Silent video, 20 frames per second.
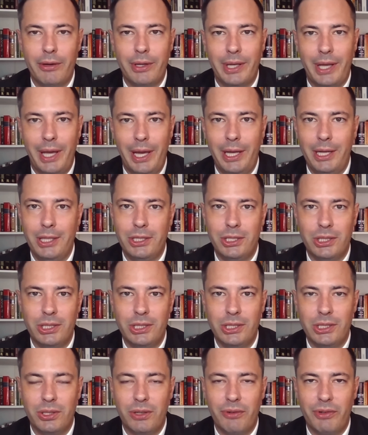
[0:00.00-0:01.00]
engaged in
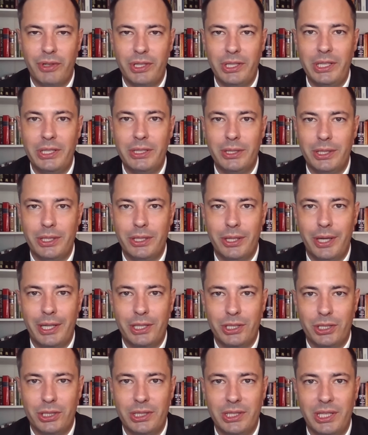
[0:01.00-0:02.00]
these sort of illegal
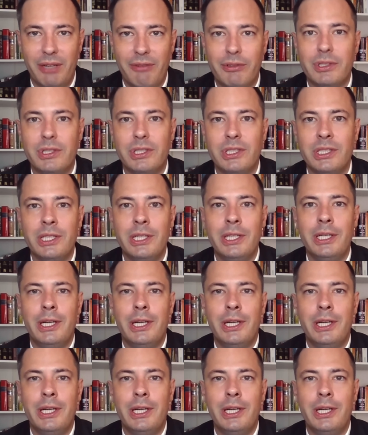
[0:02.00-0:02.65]
international endeavors.